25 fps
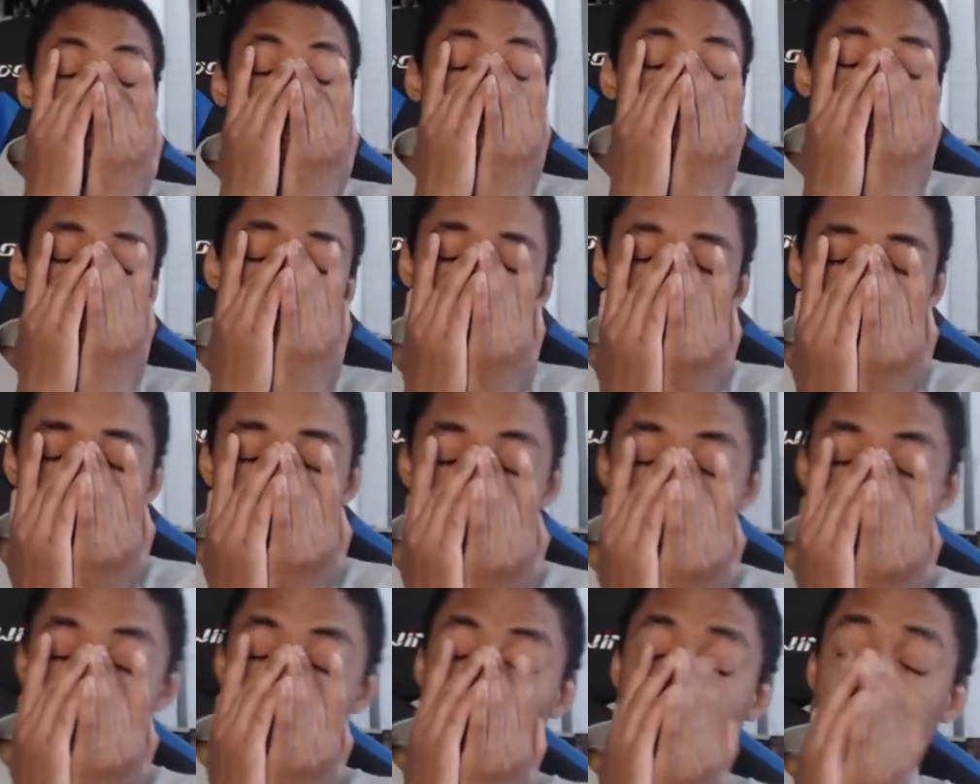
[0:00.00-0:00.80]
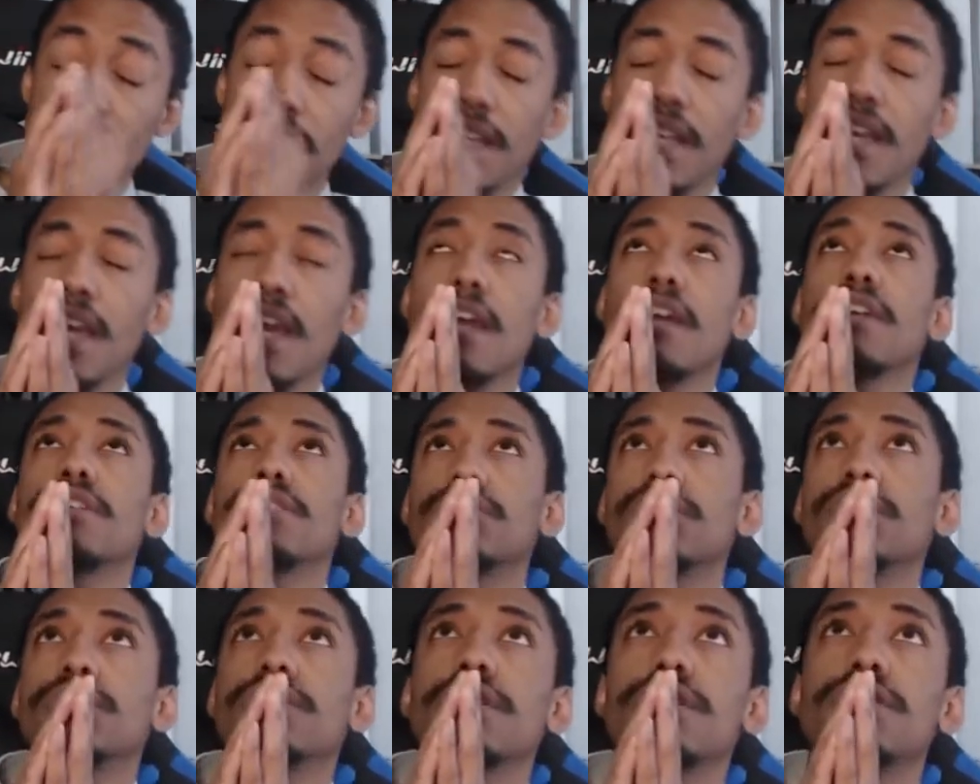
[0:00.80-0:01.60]
Because the
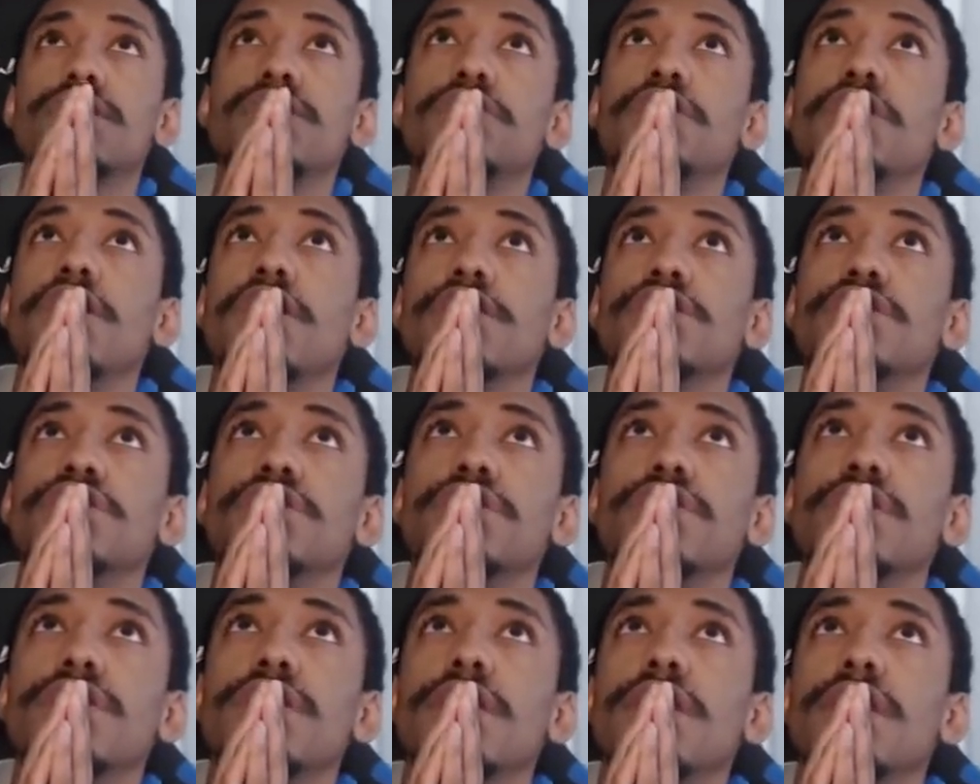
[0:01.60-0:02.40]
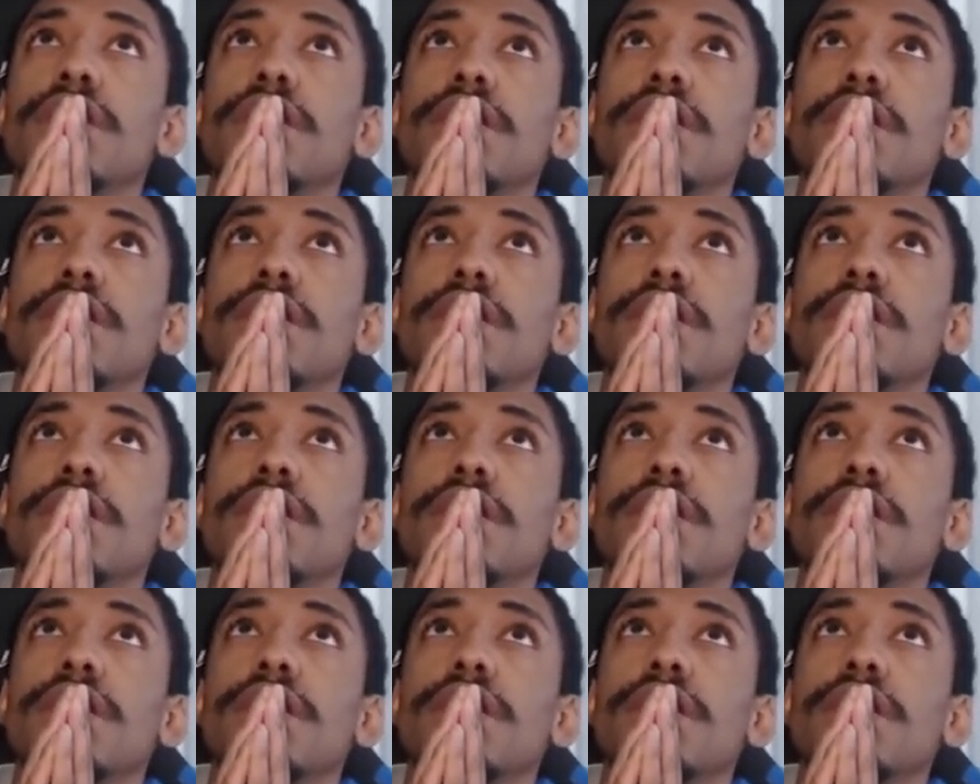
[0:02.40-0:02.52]
character is just...